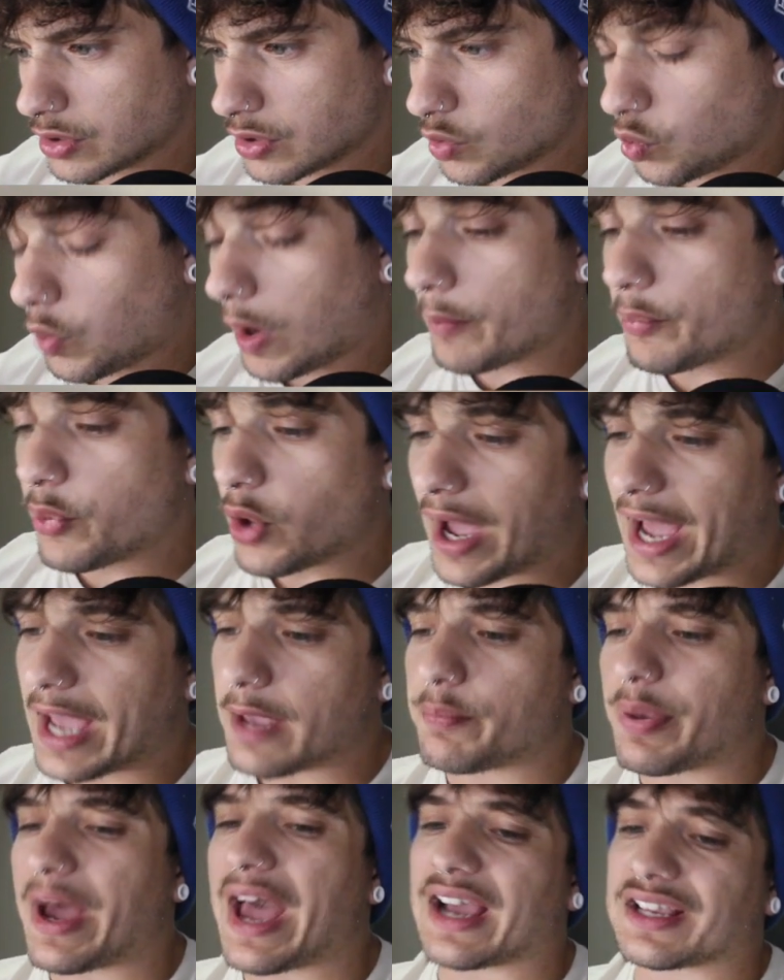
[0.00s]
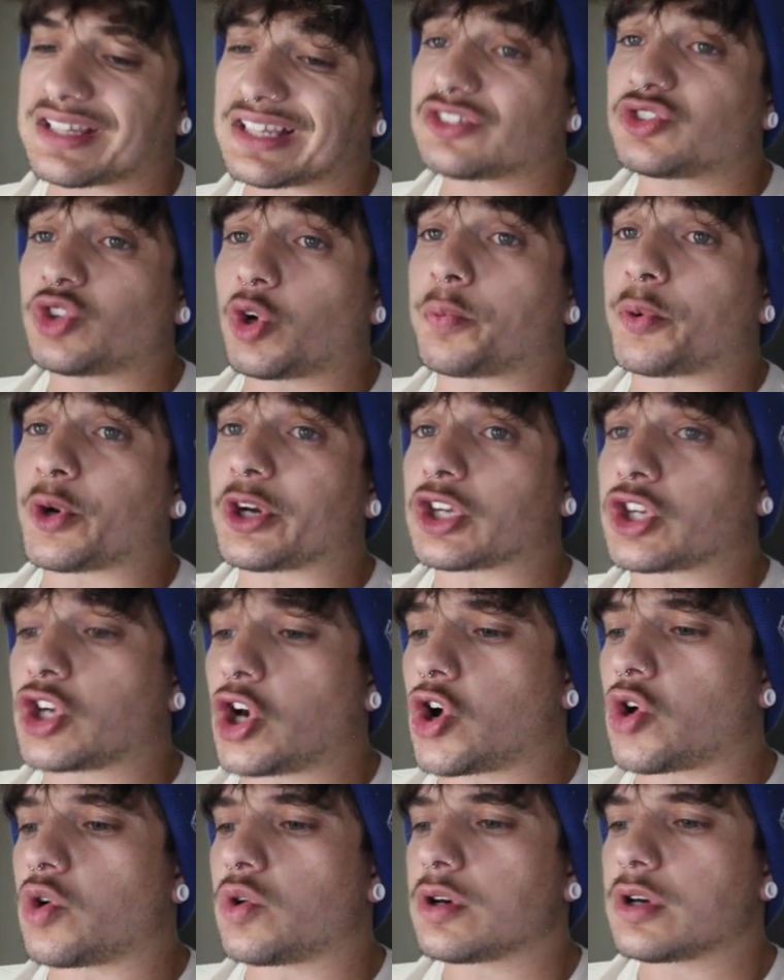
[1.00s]
1 per 8 packs, that's still pretty
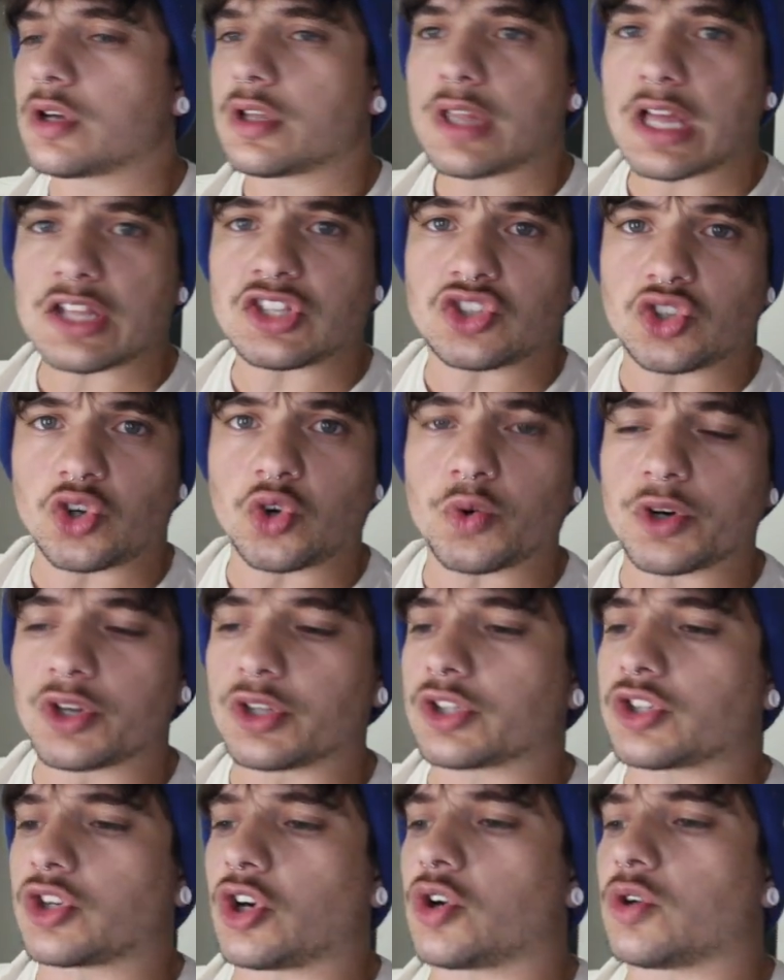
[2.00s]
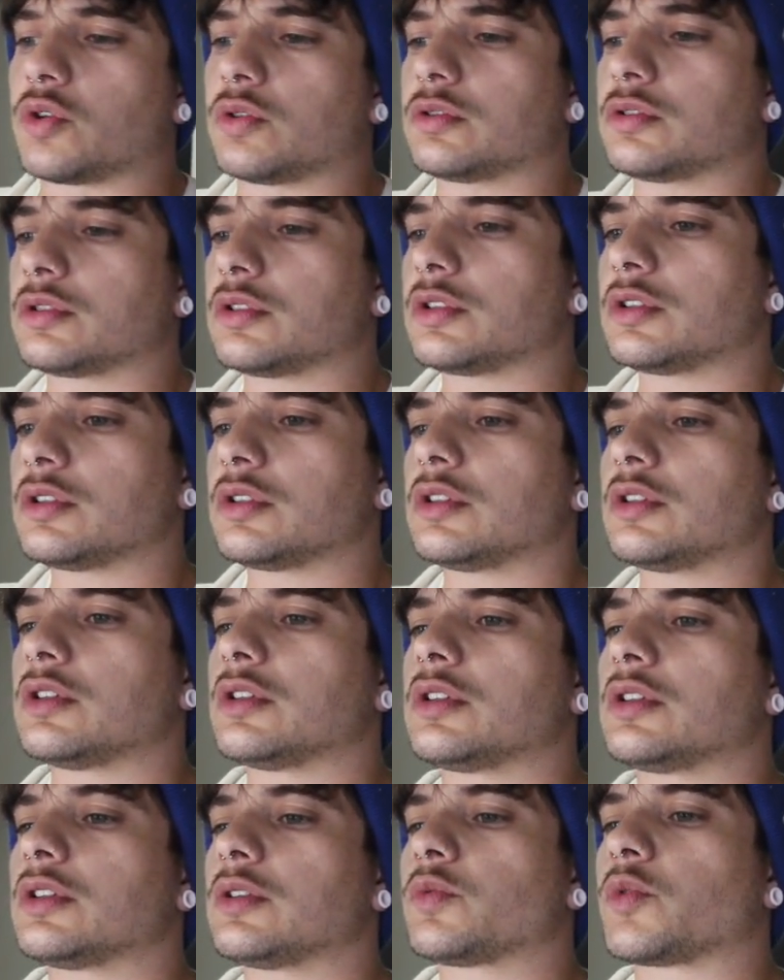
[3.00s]
cool, that's still really cool.
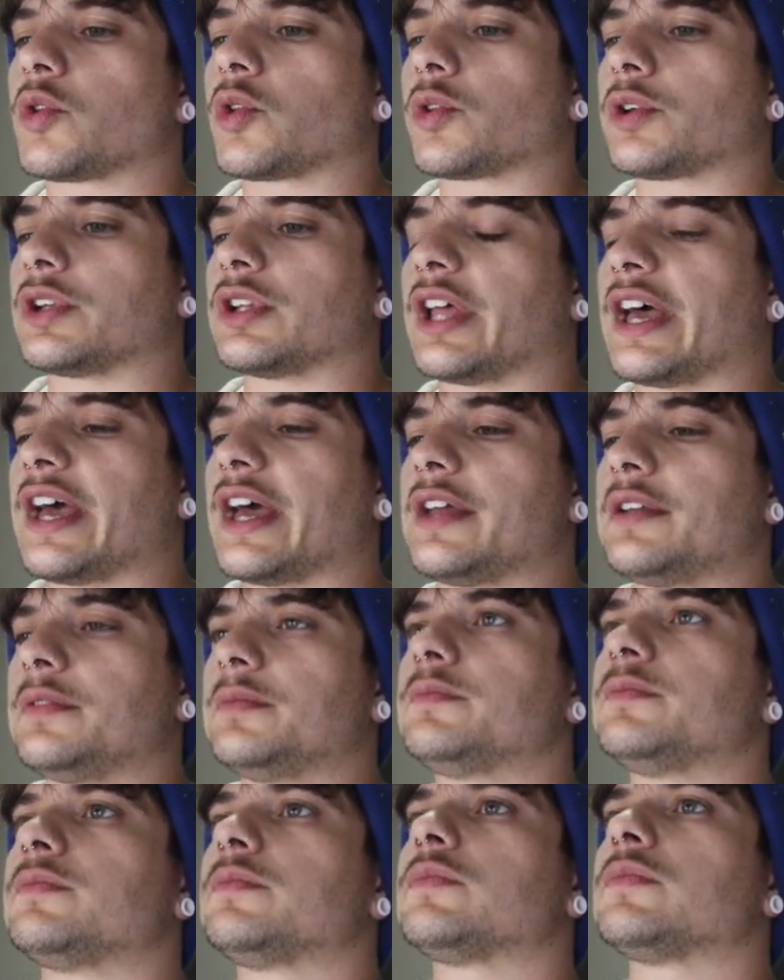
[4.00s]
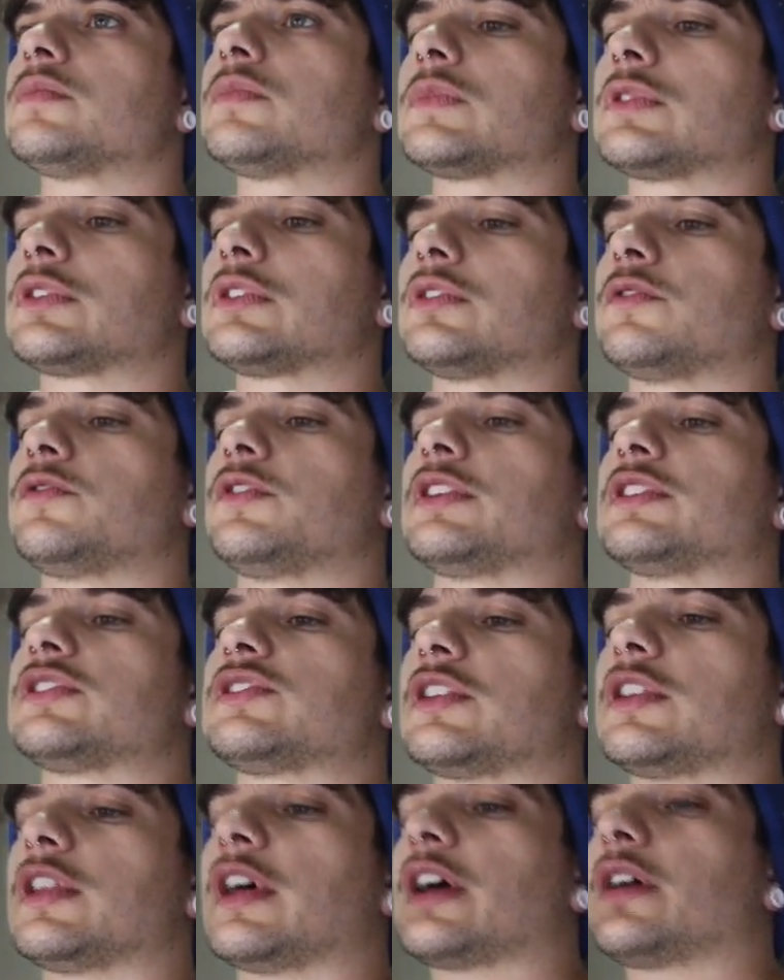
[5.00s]
Rory Laird, if you can
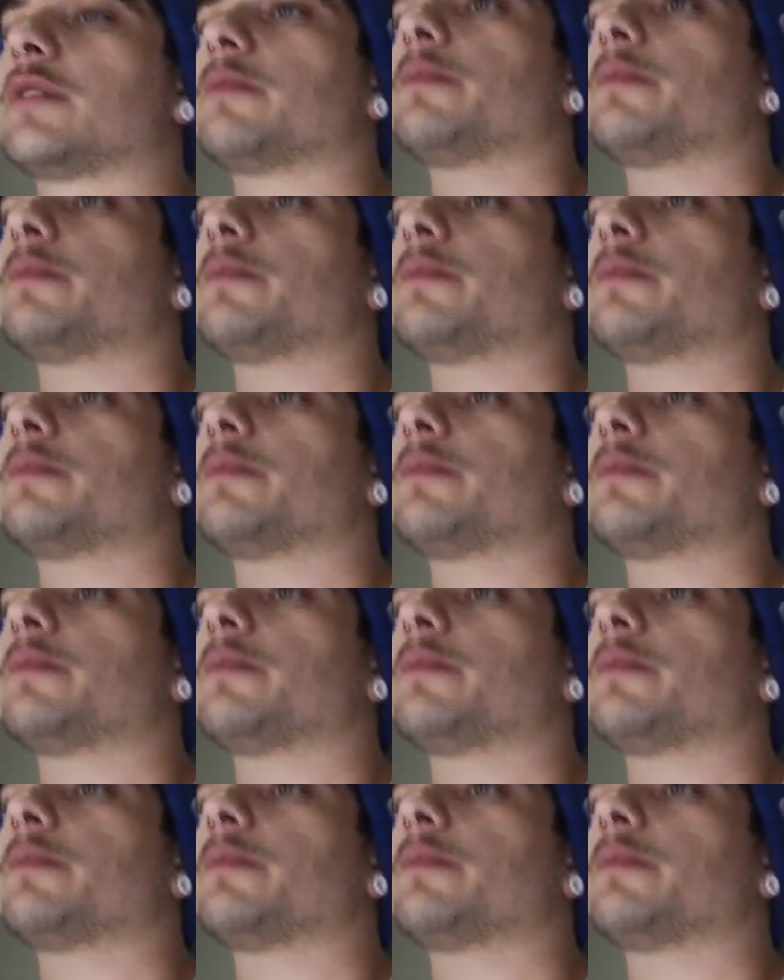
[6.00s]
see that.